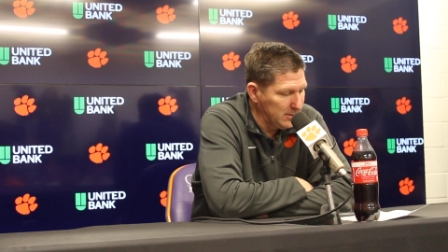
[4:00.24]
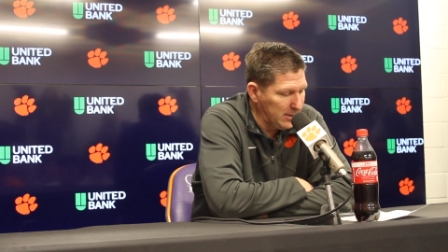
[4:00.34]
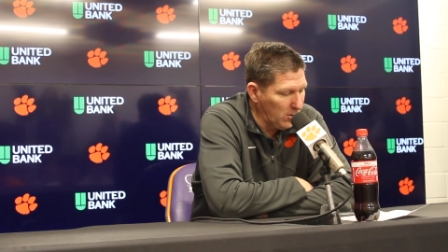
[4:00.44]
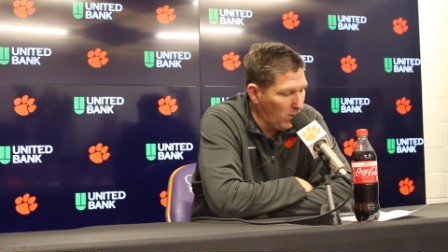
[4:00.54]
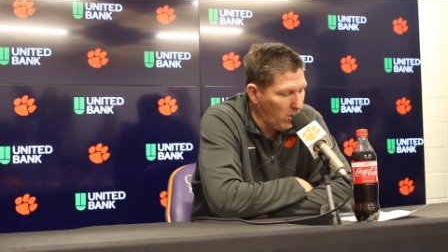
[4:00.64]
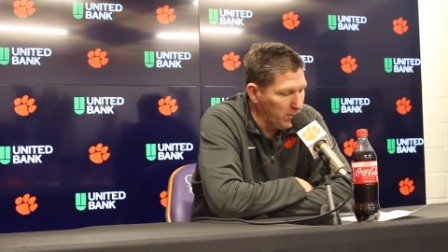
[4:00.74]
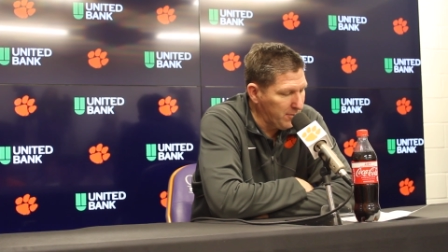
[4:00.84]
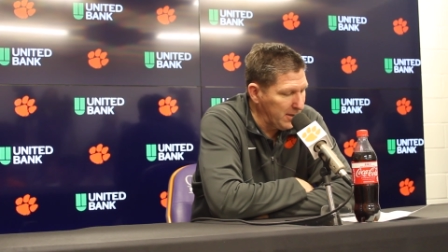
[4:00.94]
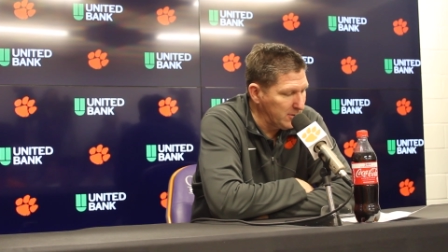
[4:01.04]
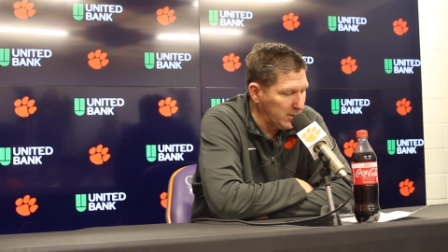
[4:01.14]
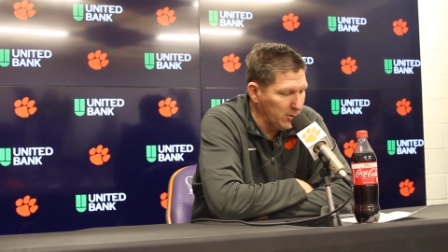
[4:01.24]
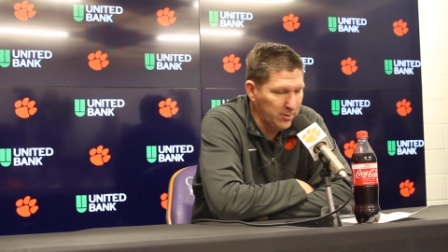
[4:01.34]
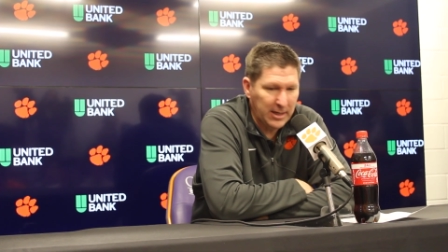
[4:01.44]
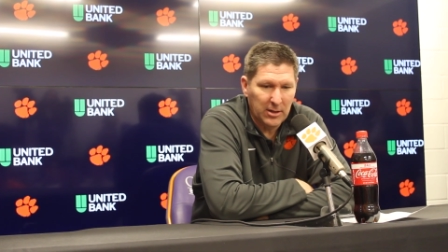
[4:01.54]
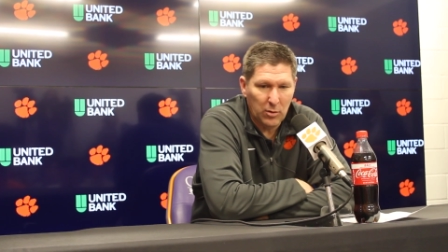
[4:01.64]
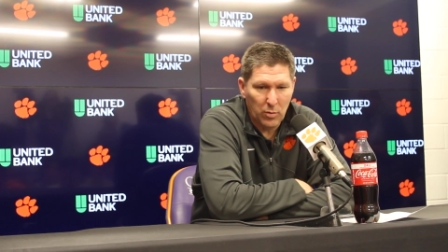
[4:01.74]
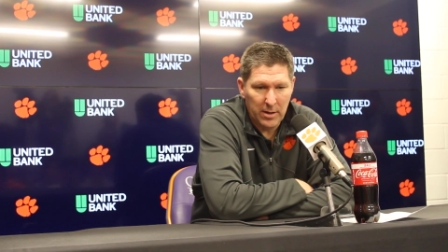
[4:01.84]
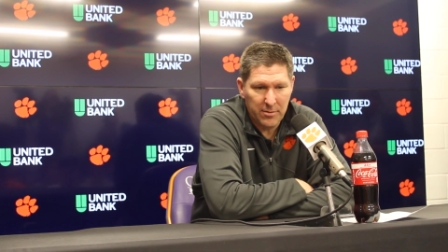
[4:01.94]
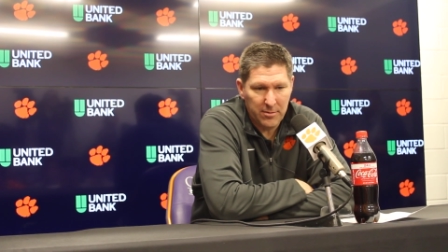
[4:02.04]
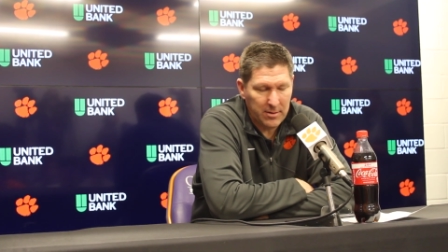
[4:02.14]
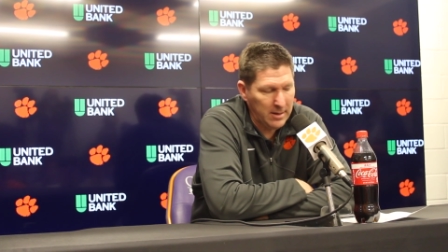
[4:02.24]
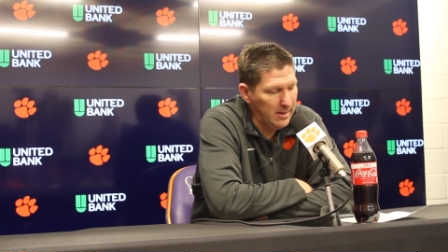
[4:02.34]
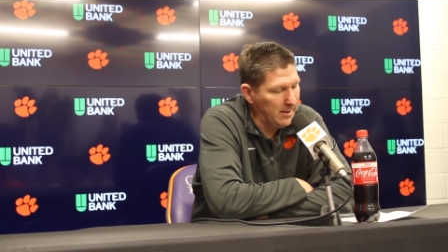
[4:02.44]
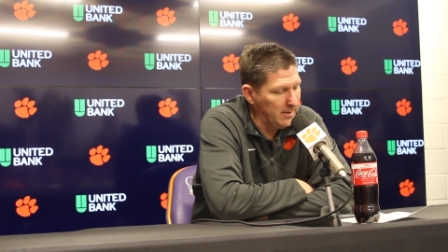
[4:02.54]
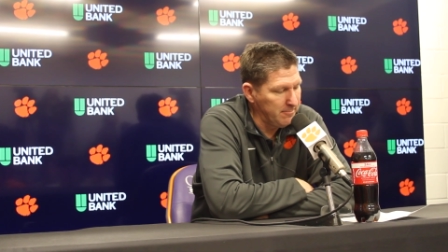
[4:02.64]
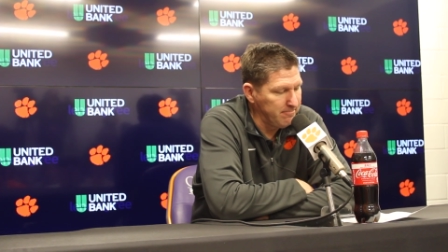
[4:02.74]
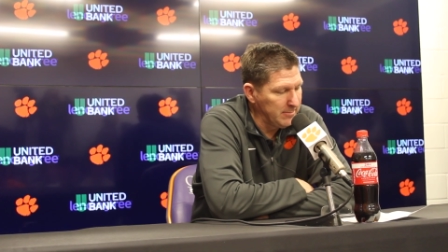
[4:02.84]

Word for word: you know all the things that you're dealing with. Um,